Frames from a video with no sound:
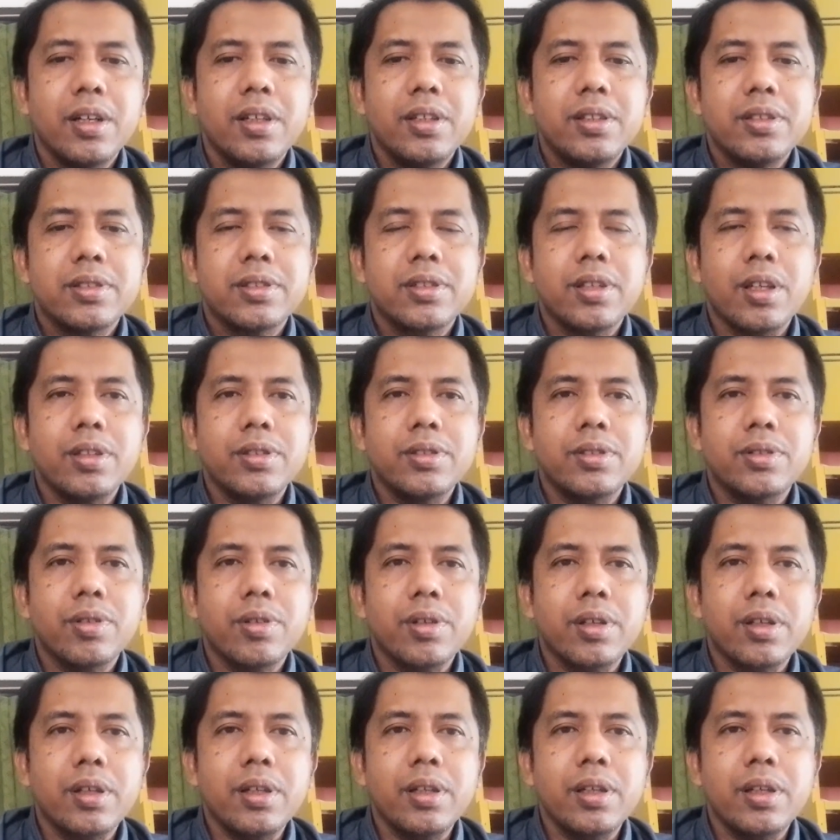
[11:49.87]

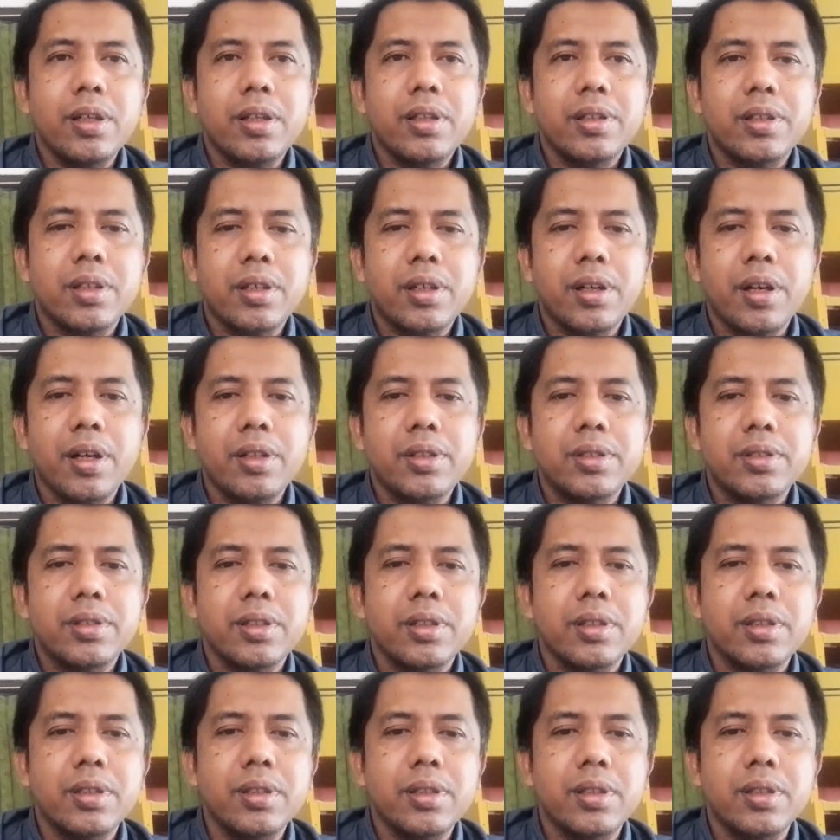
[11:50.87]
Sensory
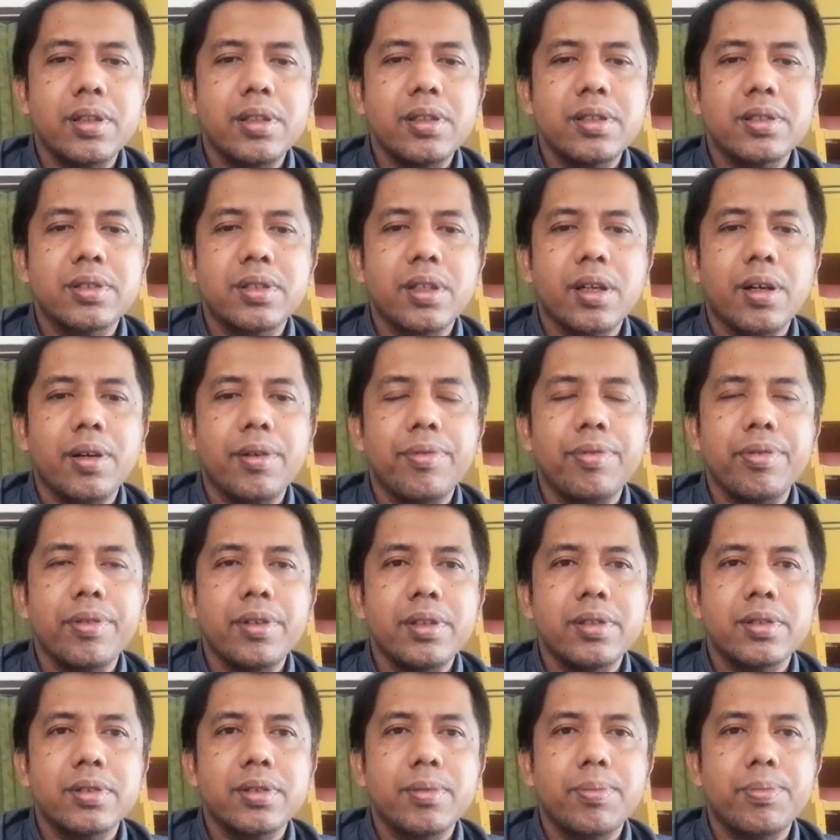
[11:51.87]
integration itself
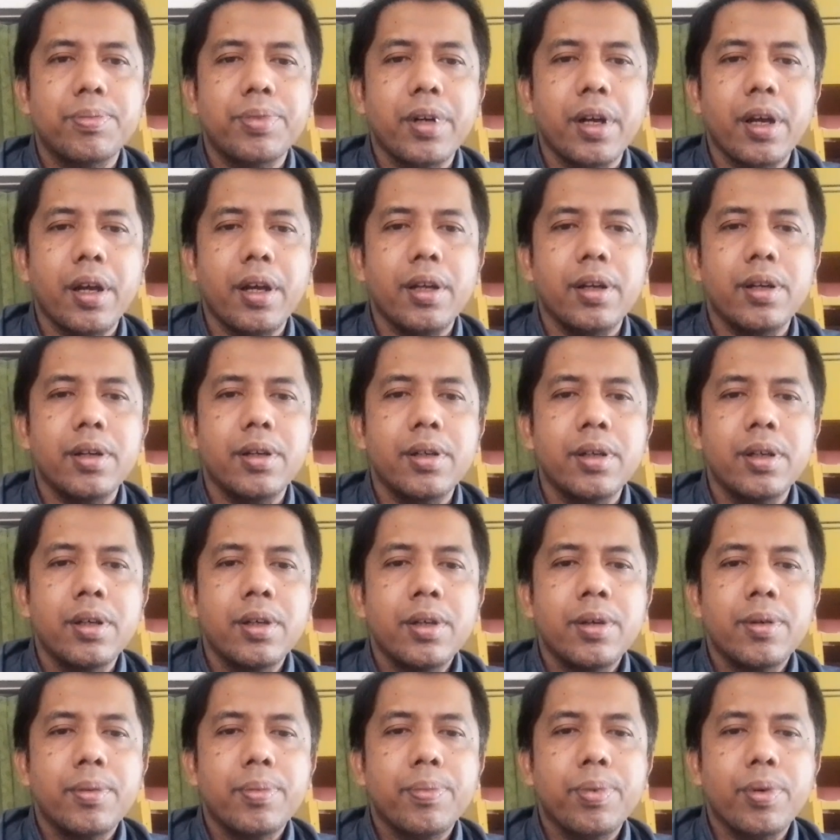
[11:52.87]
is a brain
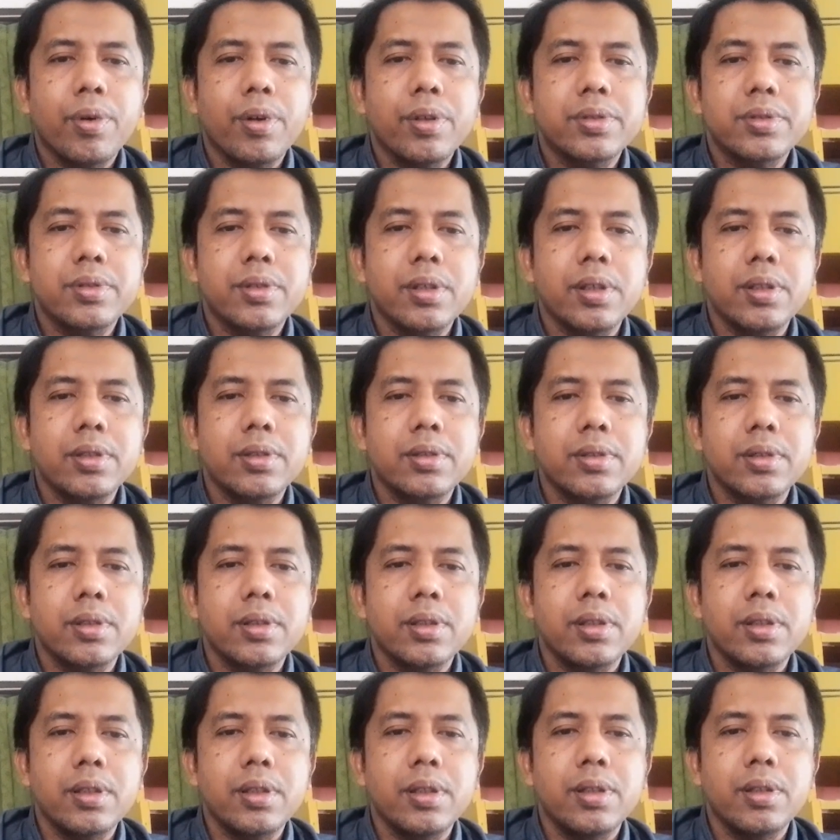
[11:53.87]
process
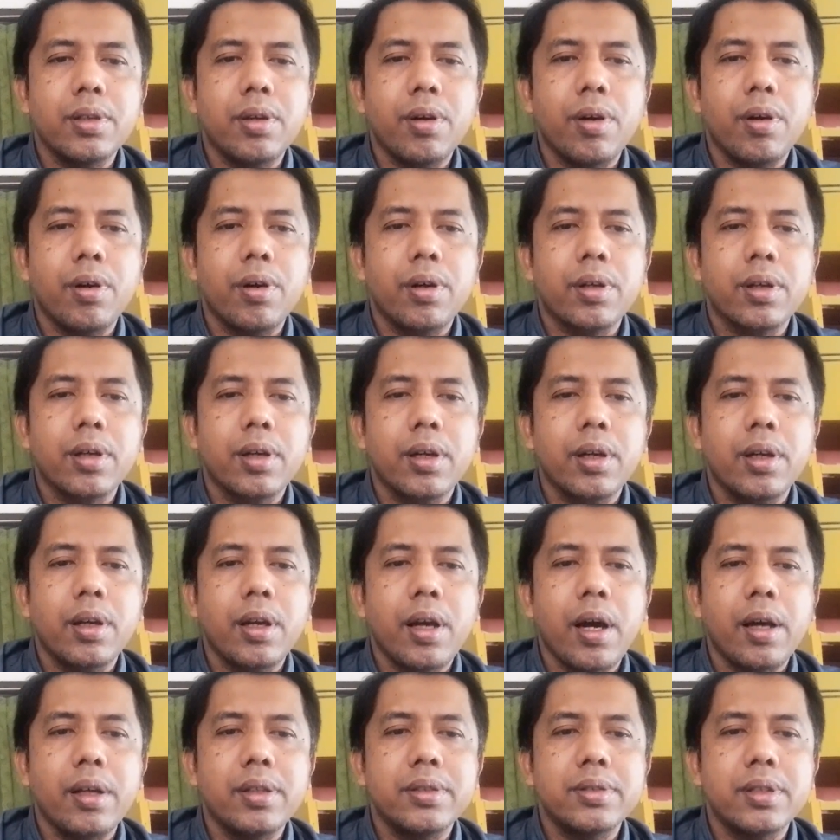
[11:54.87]
in
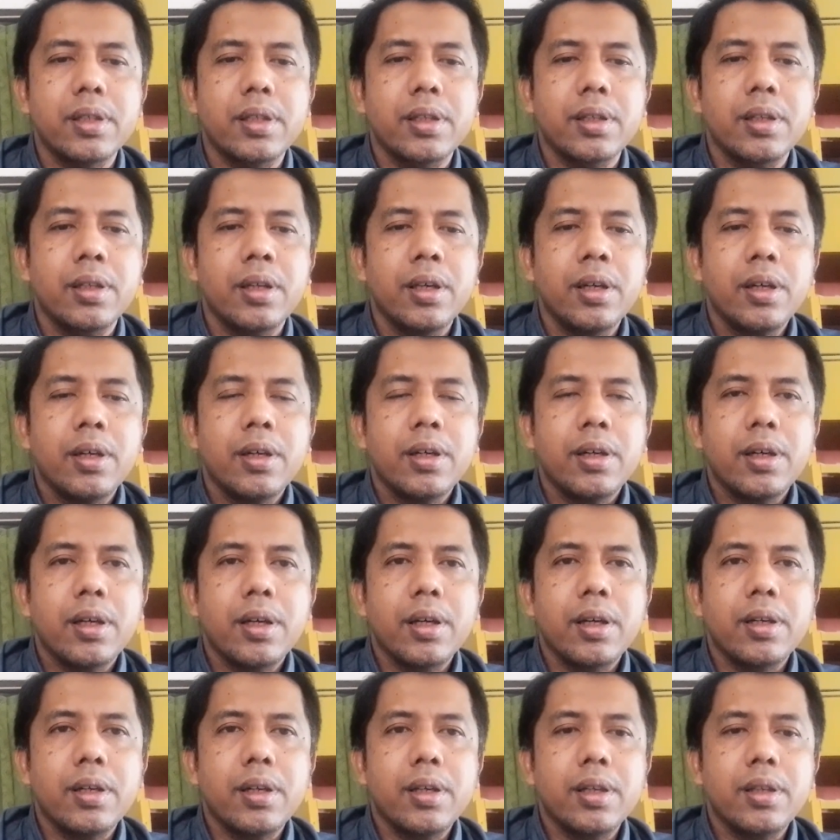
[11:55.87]
organizing
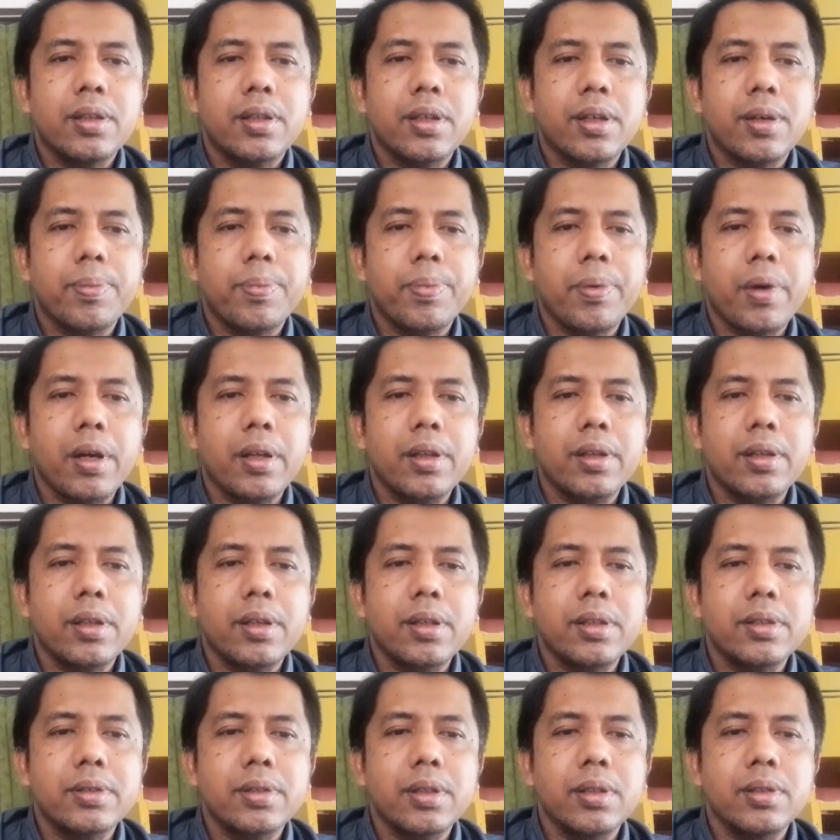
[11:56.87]
and
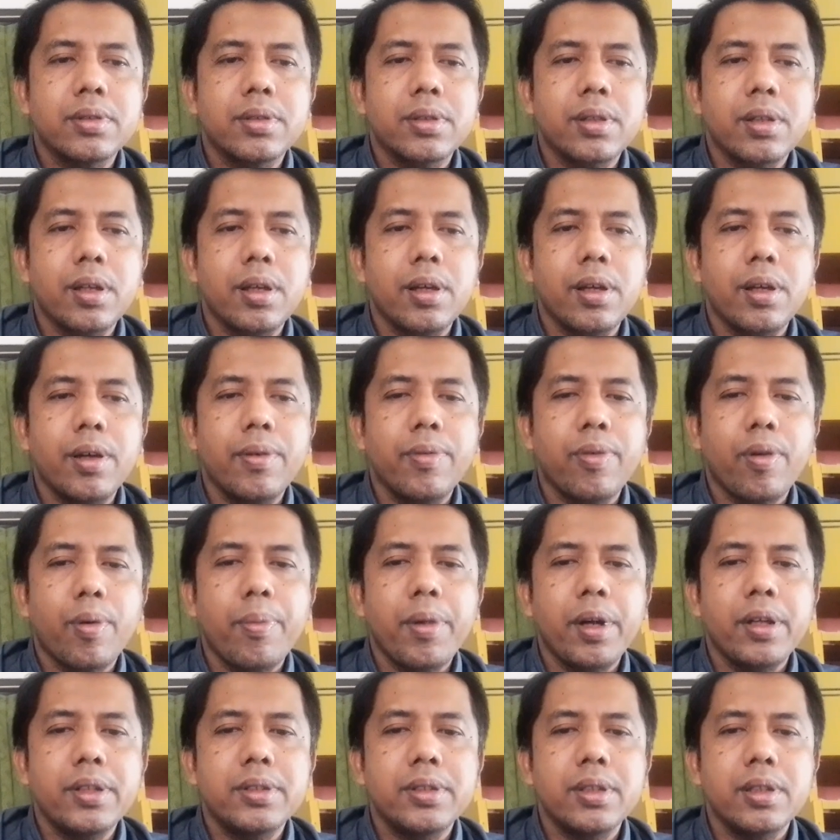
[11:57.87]
interpreting sensory
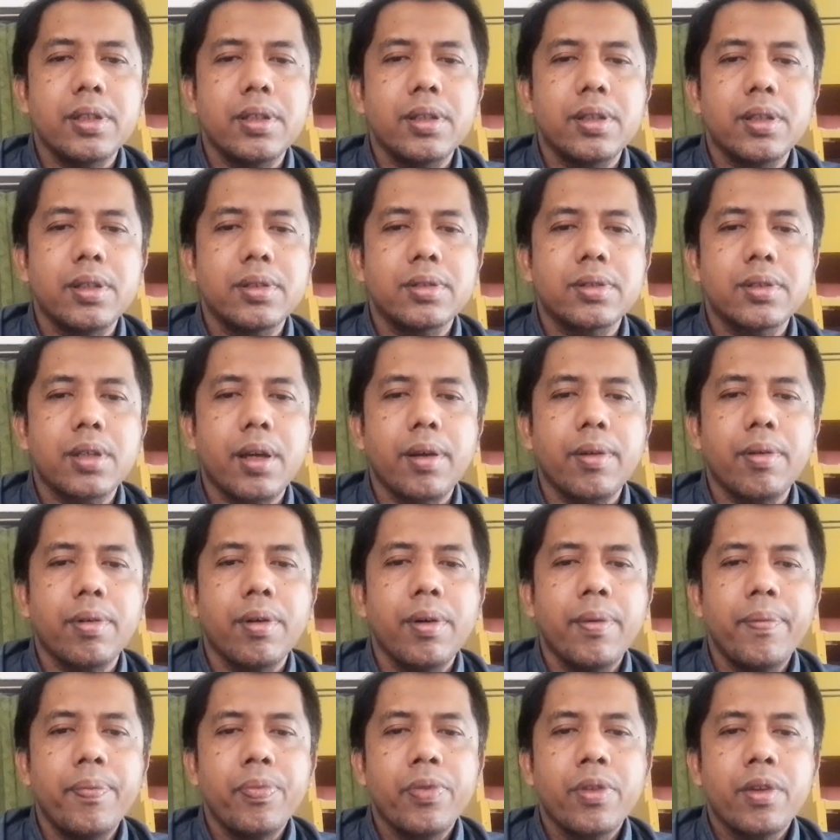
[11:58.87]
information received
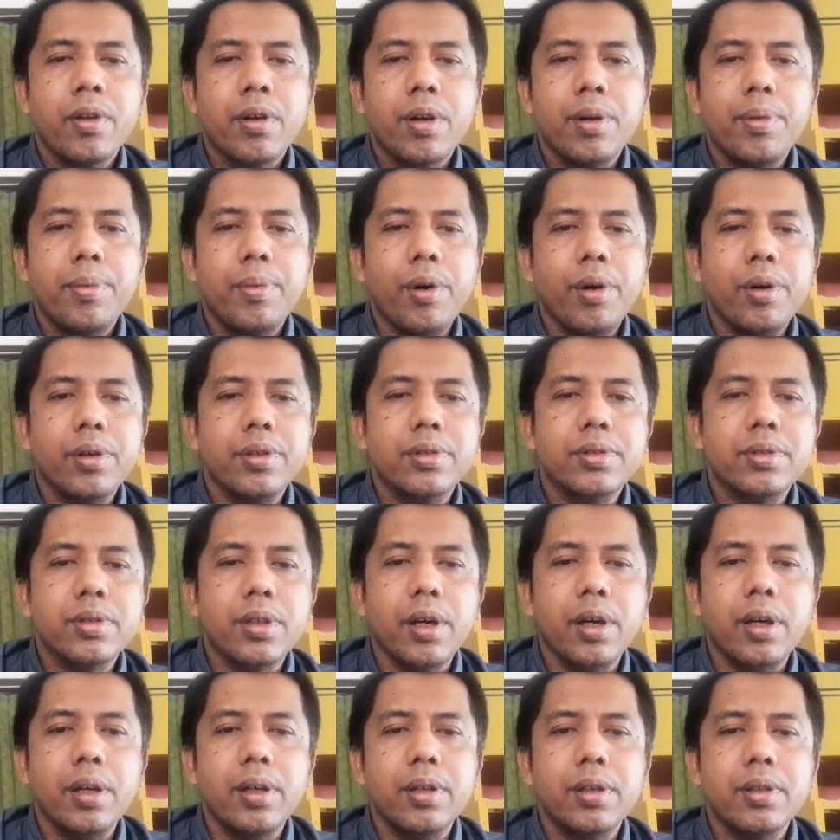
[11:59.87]
from
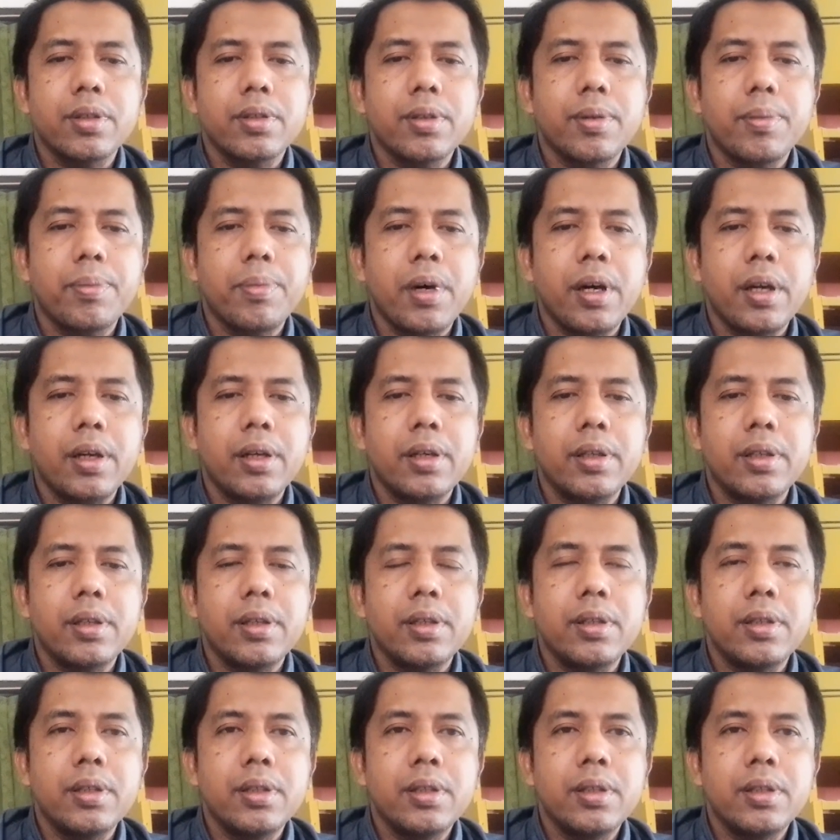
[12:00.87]
outside the body,